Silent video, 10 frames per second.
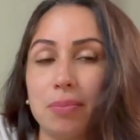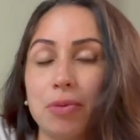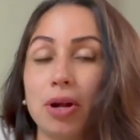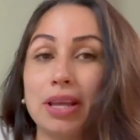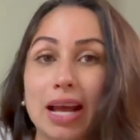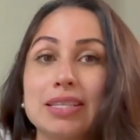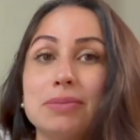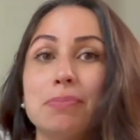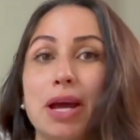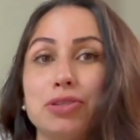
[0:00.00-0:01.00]
um, our
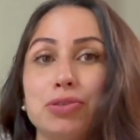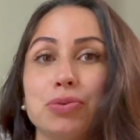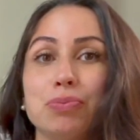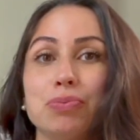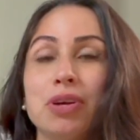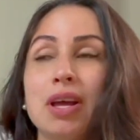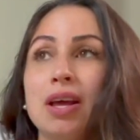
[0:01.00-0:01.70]
guest bedroom